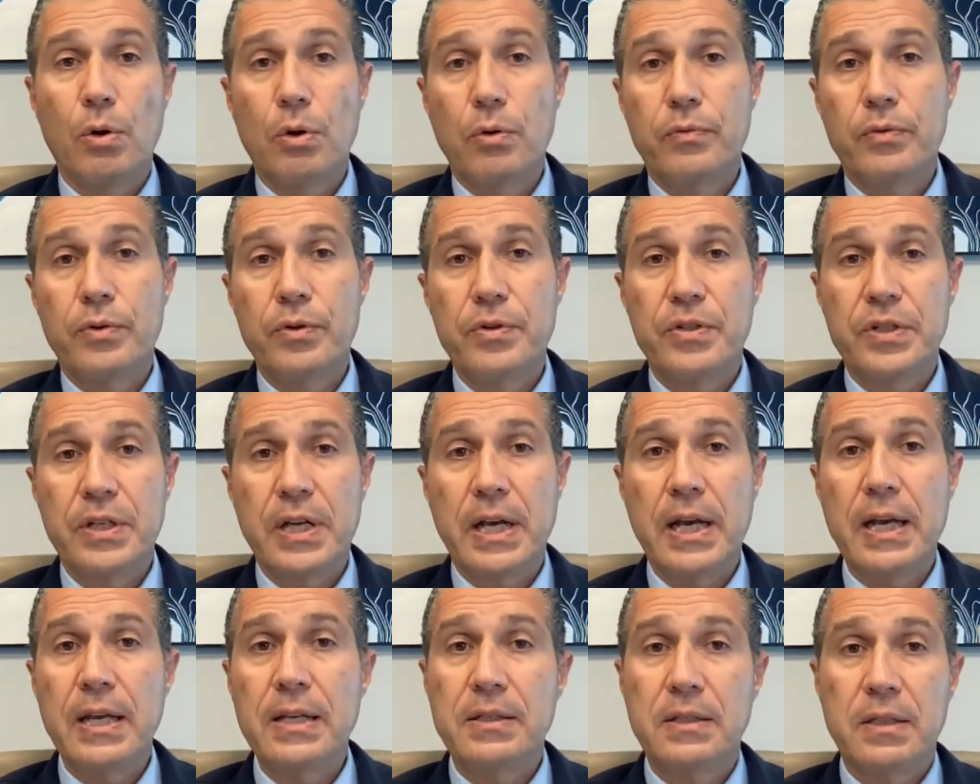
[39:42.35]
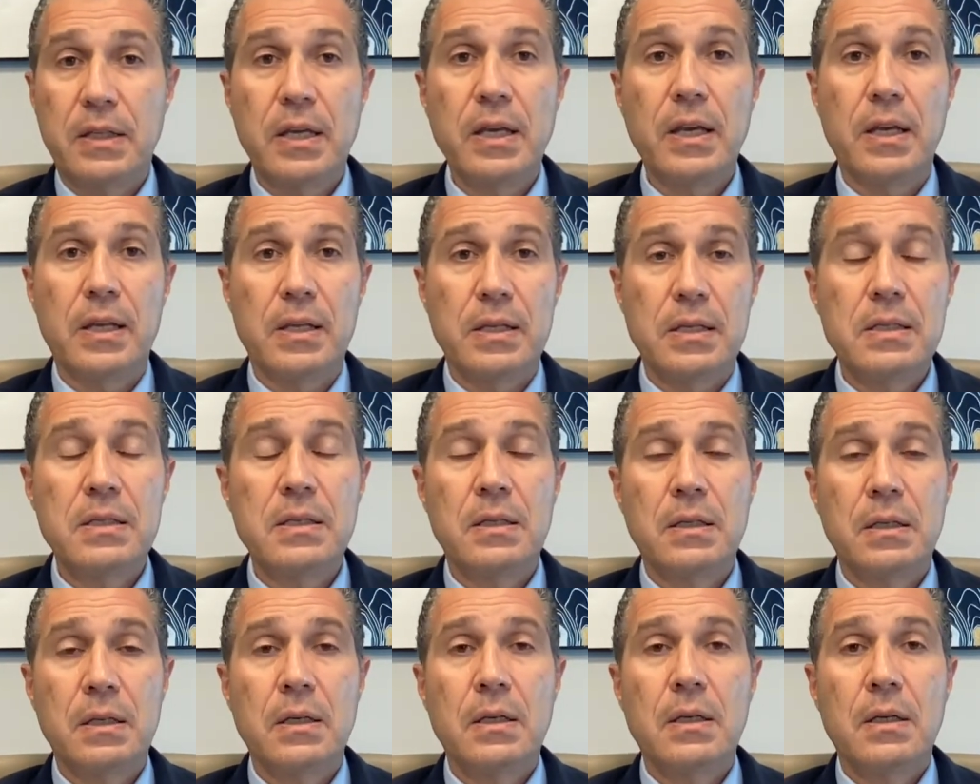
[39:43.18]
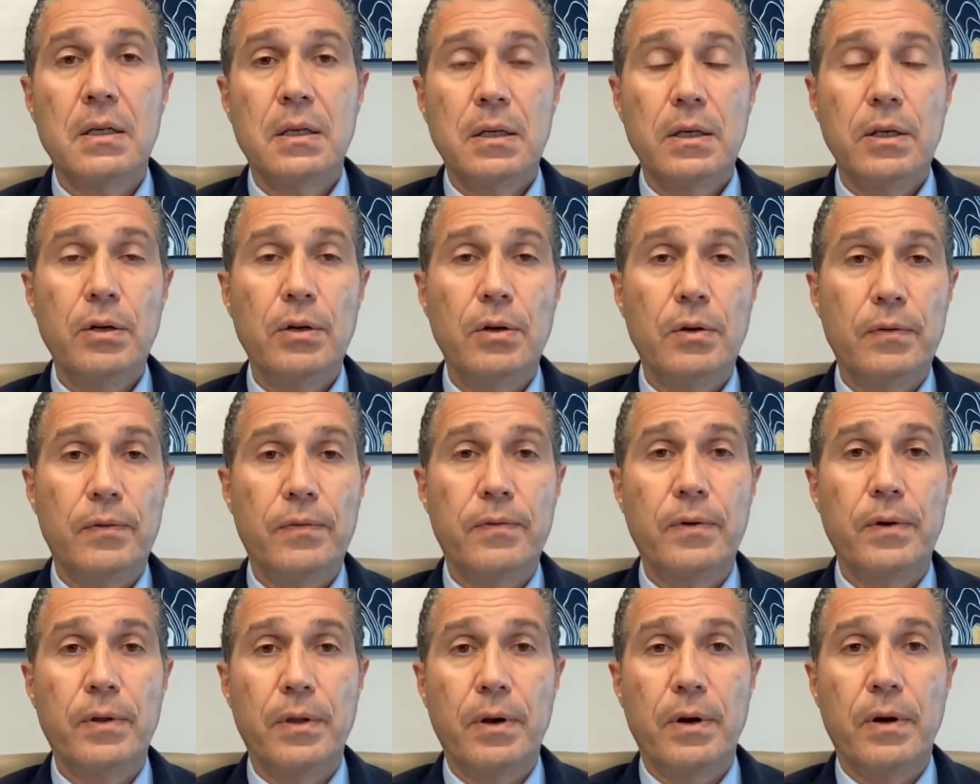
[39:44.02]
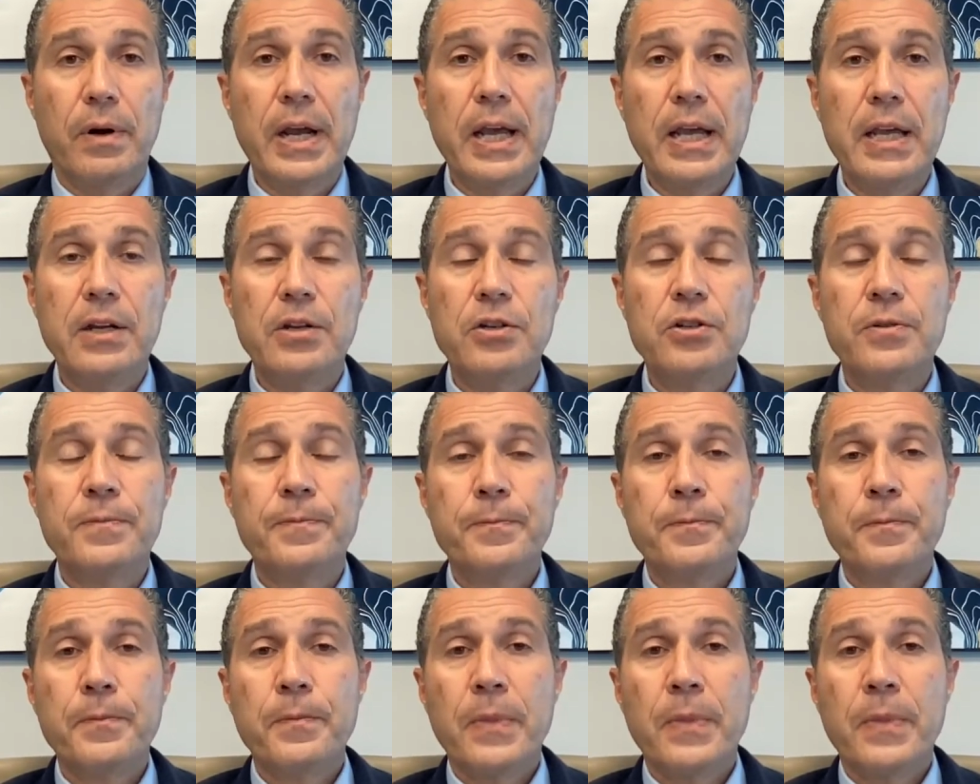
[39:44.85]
oversized kids you know for their age